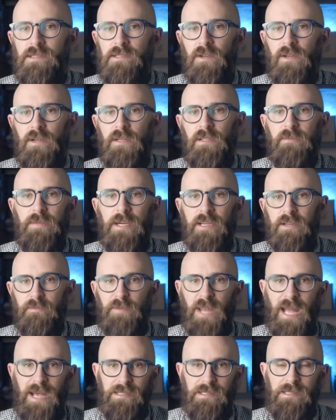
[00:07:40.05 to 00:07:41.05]
soil made of
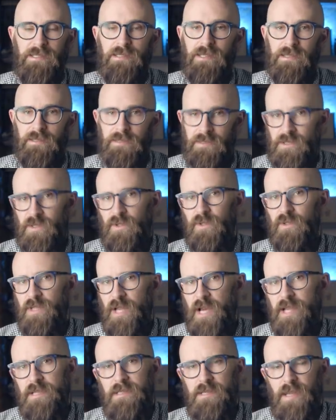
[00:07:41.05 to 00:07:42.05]
plasticine and
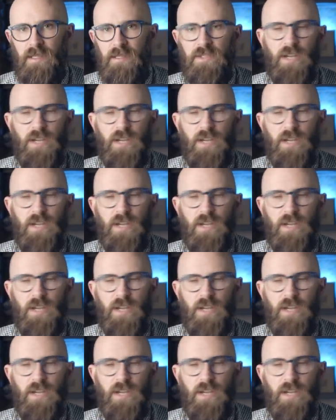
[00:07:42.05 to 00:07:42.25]
sawdust.